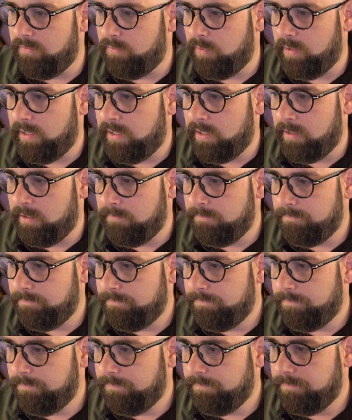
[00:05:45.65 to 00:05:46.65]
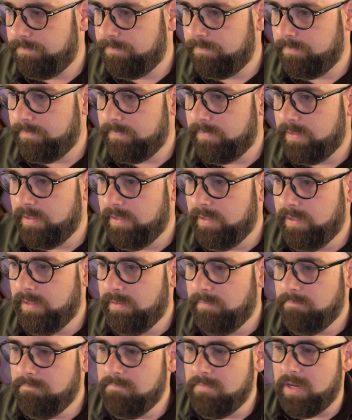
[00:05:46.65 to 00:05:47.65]
of where,
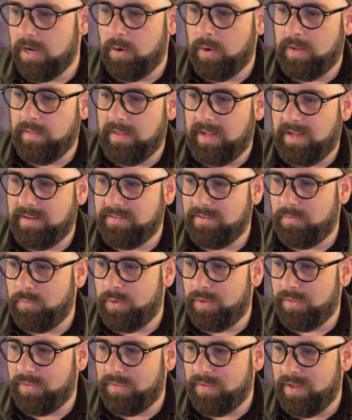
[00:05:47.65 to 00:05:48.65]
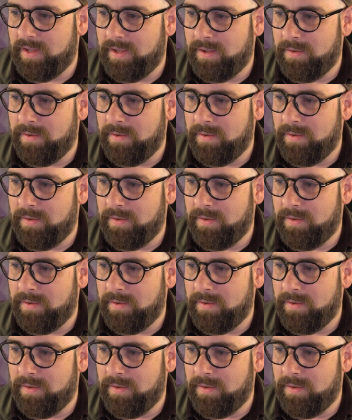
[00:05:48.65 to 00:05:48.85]
you know, I landed with the